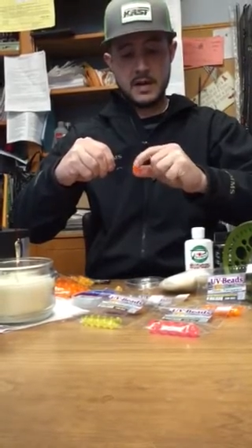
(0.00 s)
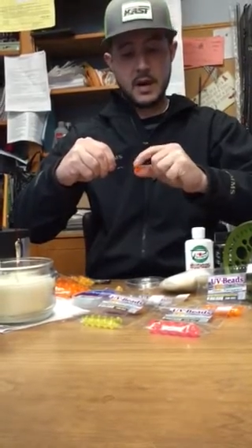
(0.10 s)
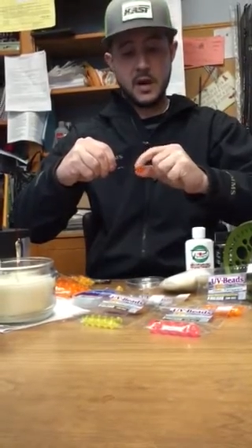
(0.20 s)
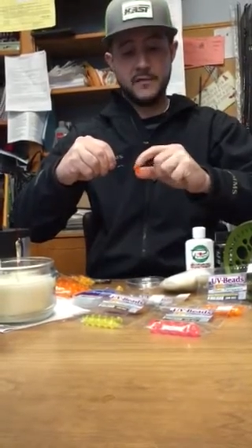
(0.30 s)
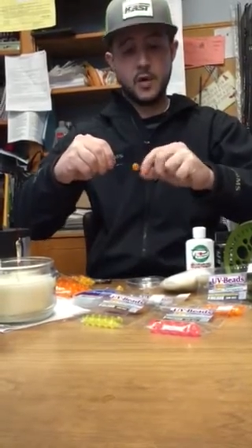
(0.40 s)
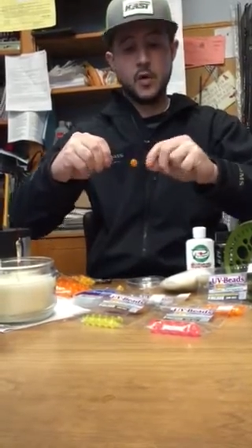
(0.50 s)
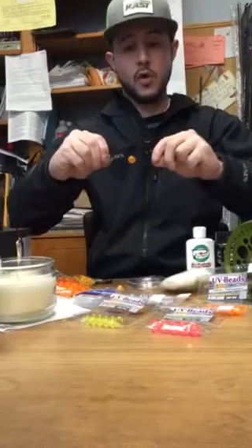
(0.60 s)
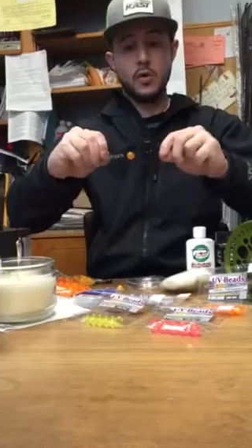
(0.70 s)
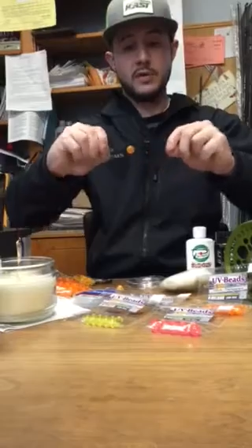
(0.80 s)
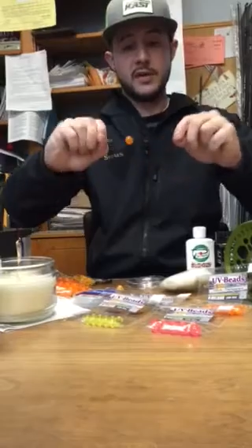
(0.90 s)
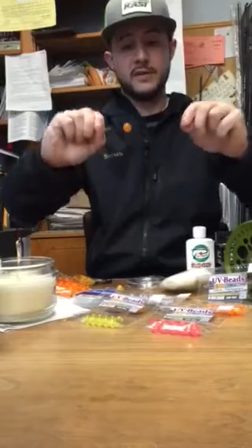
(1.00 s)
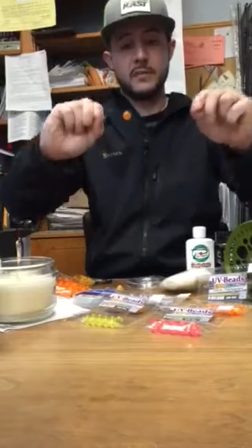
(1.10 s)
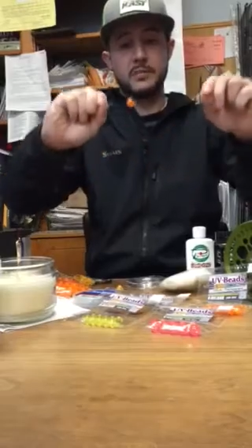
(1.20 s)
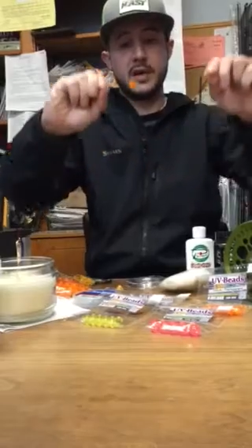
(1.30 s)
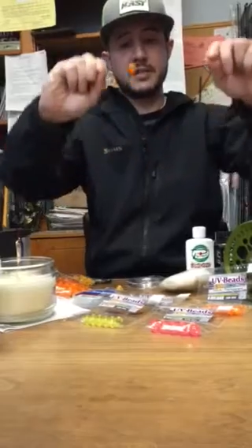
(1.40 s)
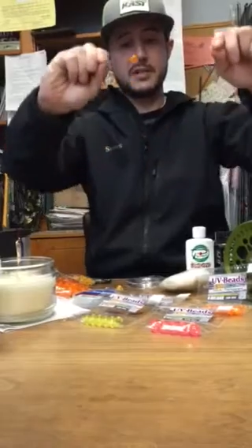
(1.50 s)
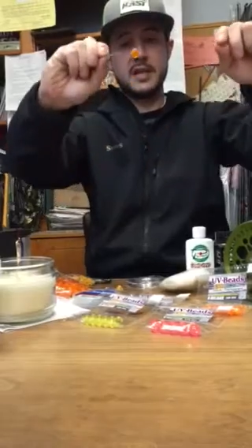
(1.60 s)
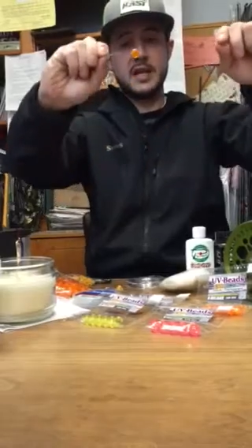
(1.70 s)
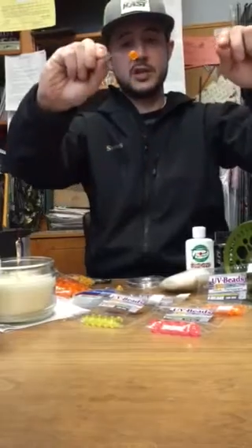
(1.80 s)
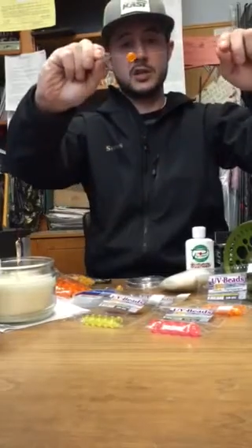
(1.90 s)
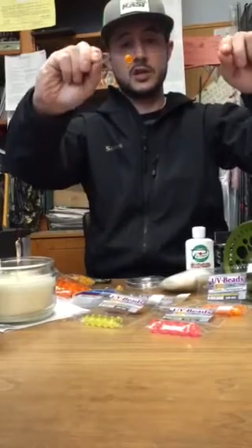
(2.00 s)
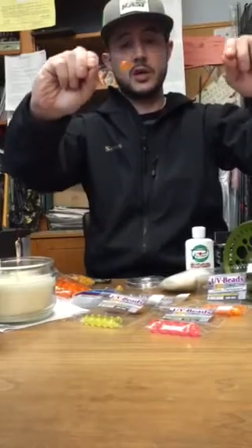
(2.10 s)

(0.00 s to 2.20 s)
now I have a whole different presentation